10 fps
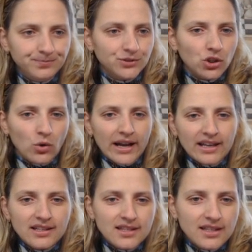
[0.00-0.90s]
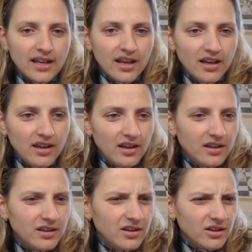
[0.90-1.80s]
So I can say
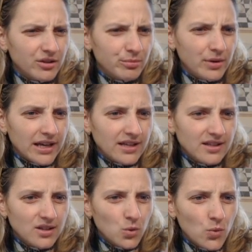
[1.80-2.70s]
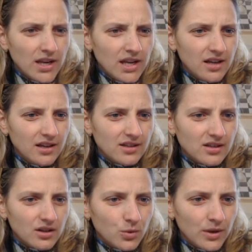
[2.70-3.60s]
here black is still winning. Is
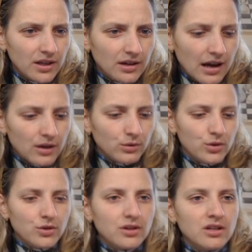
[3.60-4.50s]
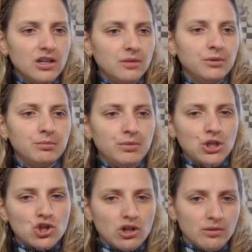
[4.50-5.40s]
there a way how you can keep the
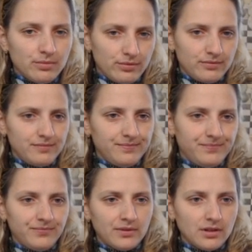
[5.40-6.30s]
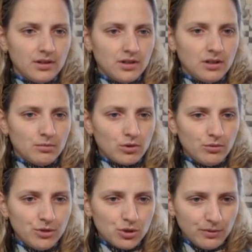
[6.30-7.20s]
bishop? Probably
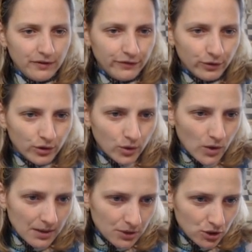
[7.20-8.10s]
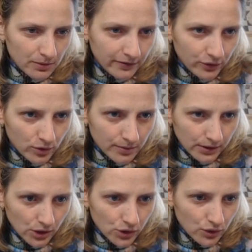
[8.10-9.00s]
bishop e4. Why bishop e4?
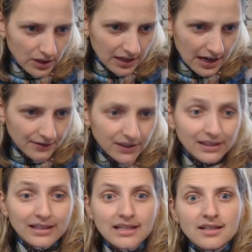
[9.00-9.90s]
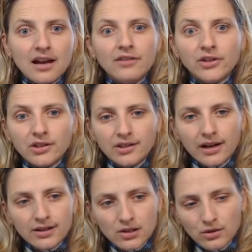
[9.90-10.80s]
Because you can cover the discover
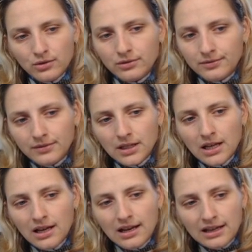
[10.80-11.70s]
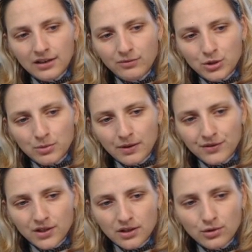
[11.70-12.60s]
attack soon. Like if bishop
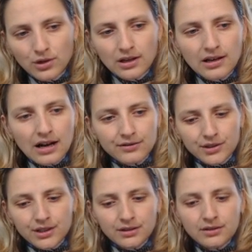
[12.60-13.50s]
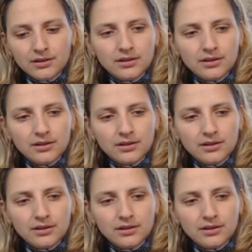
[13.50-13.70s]
f6 you can cover it.